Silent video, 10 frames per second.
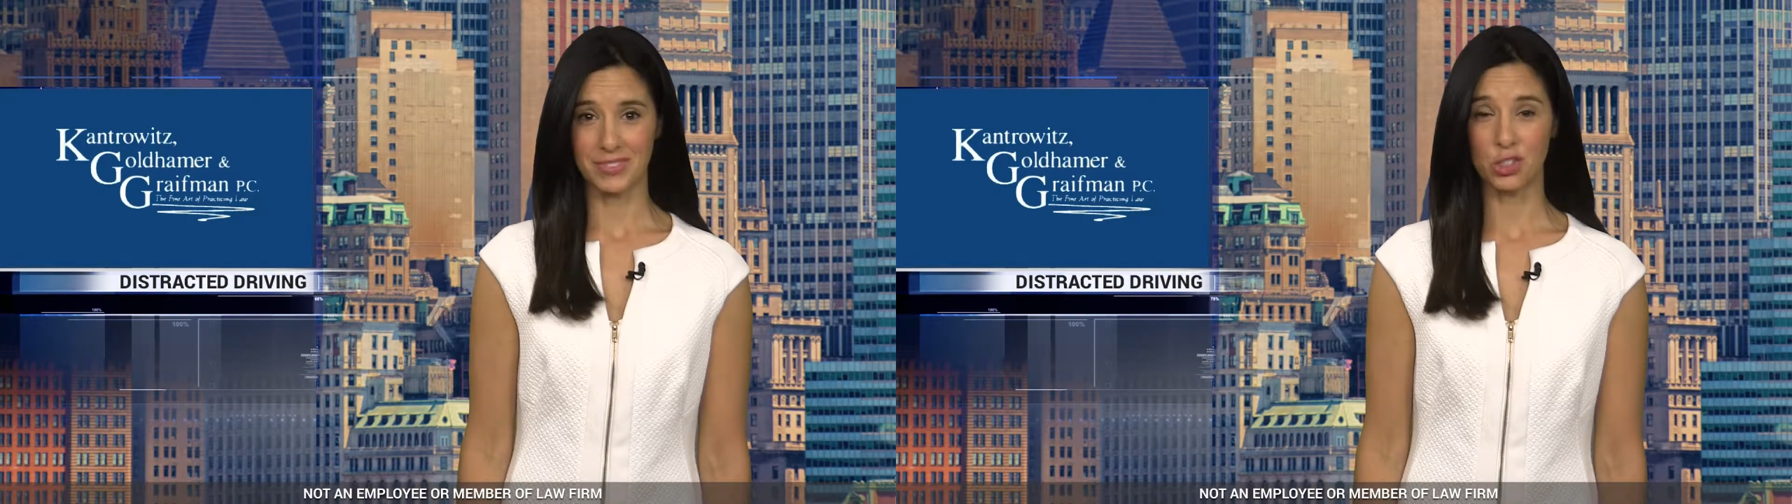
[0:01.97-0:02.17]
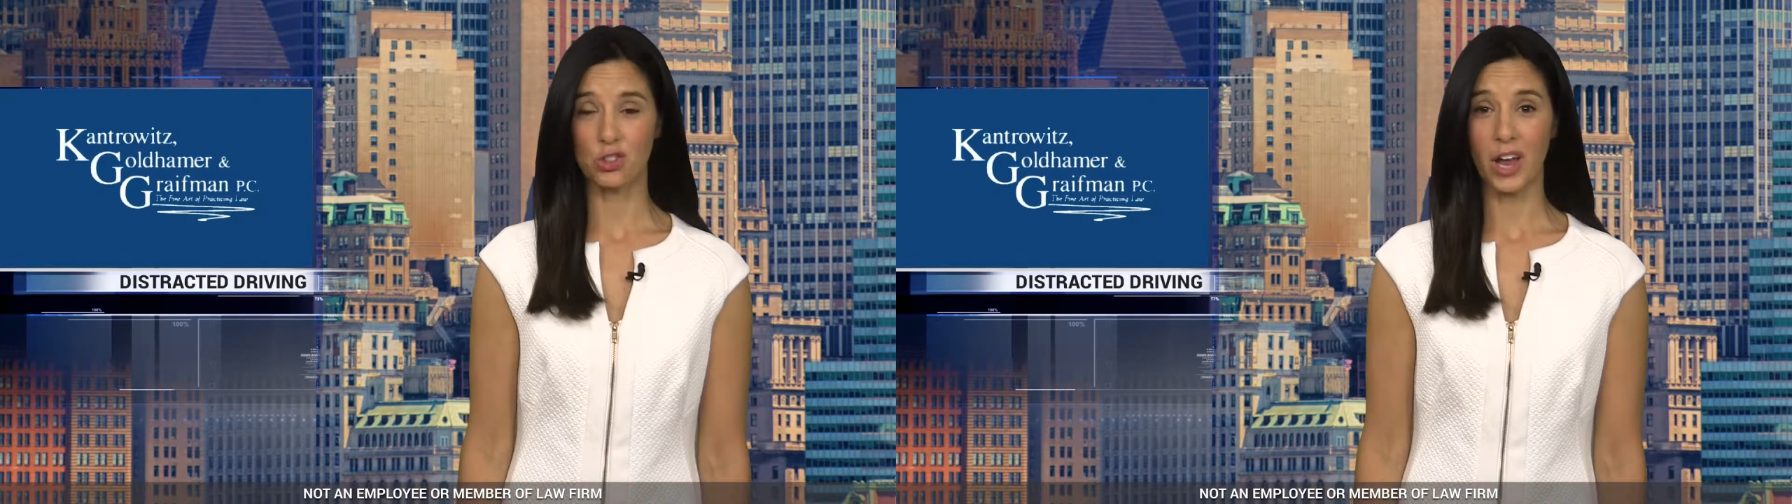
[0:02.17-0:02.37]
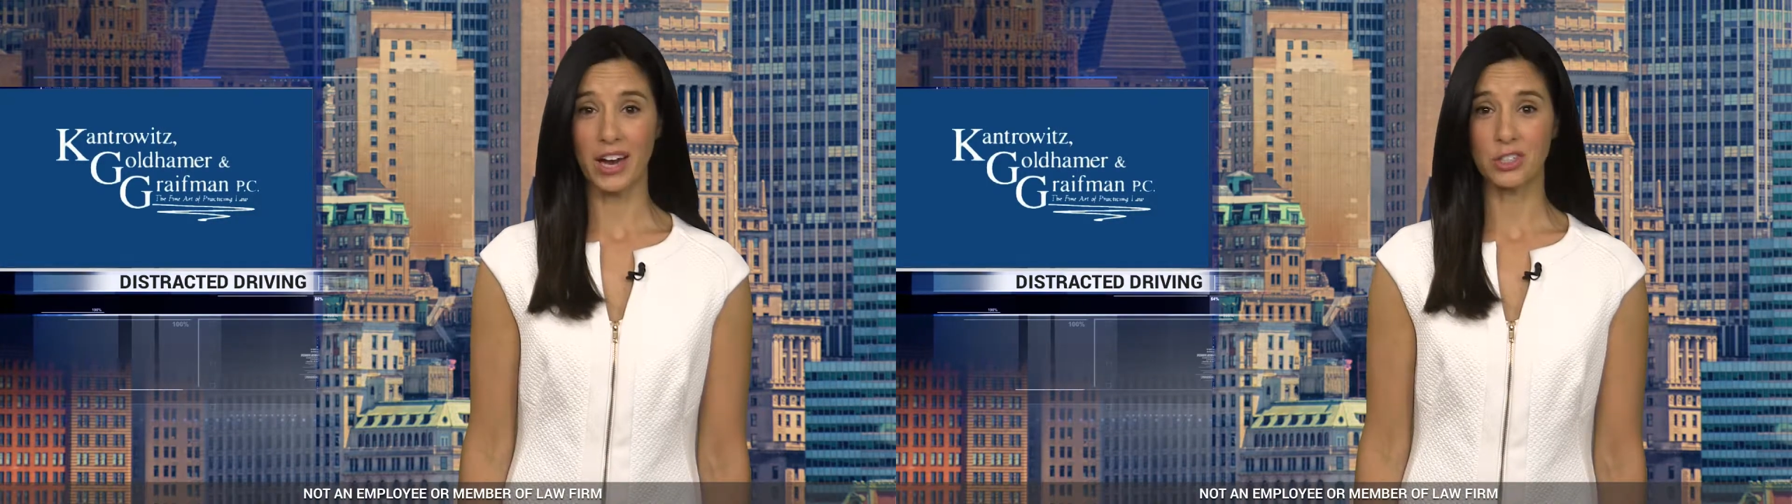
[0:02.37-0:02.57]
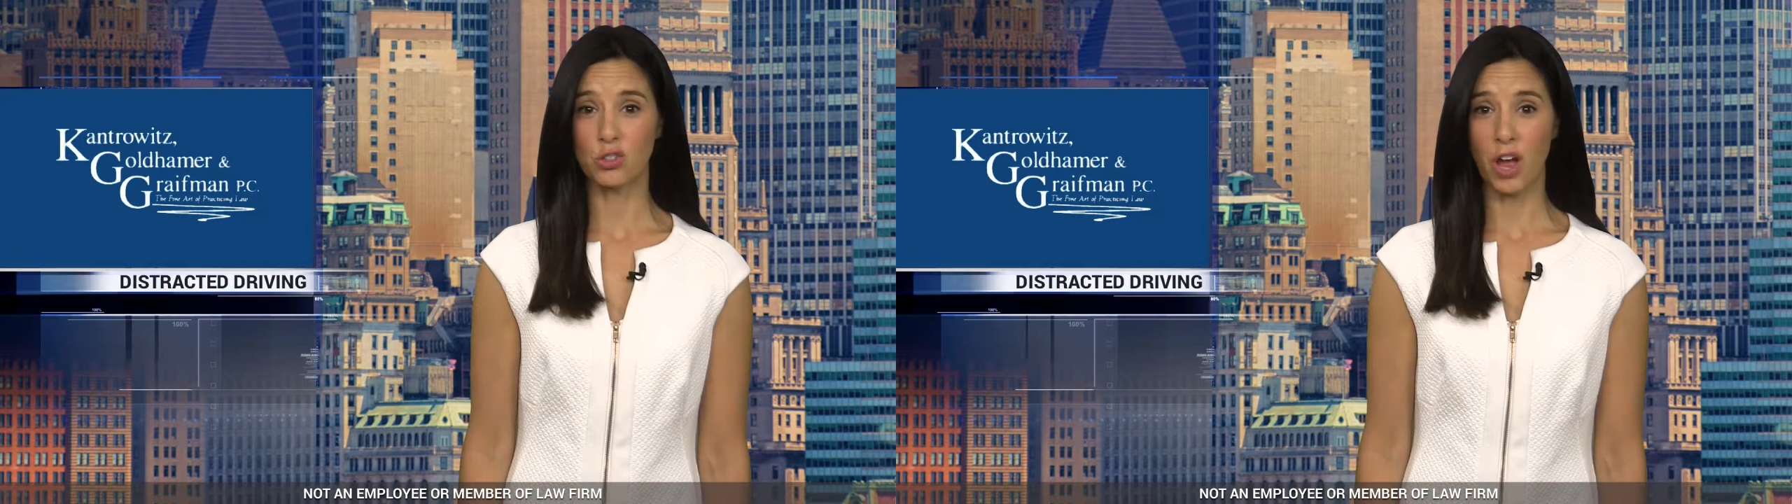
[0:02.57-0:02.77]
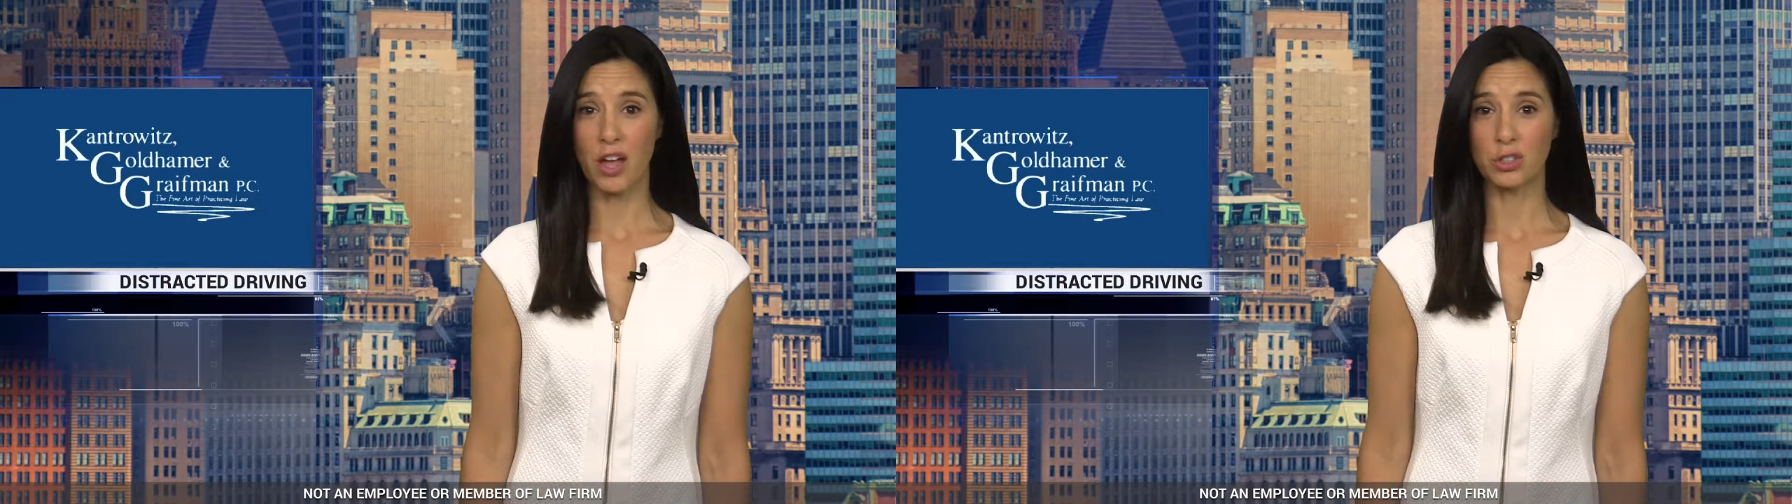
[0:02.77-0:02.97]
Distracted
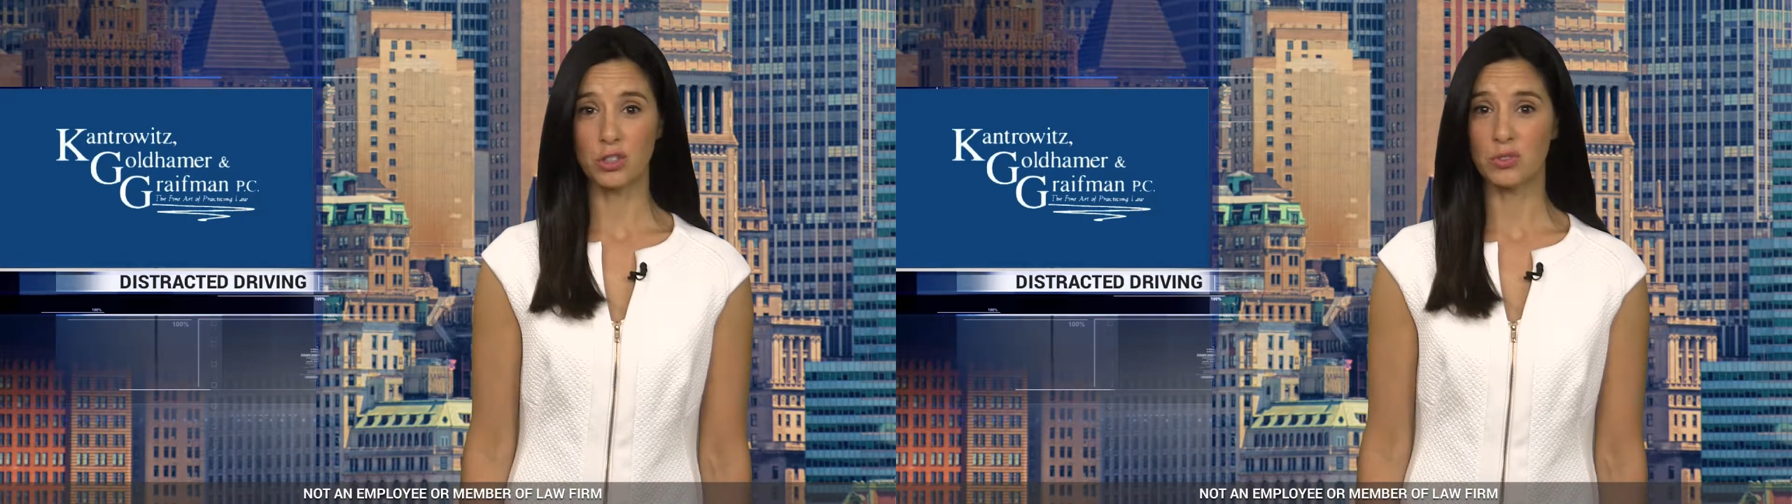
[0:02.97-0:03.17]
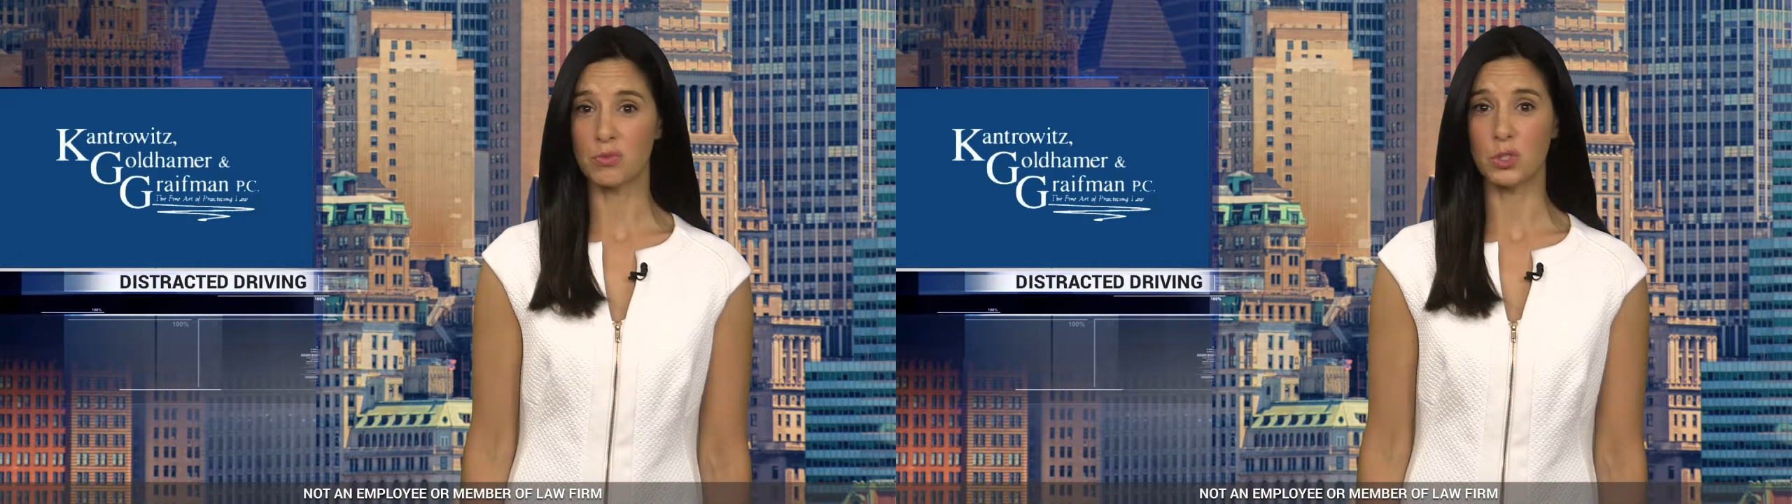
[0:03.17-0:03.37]
drivers,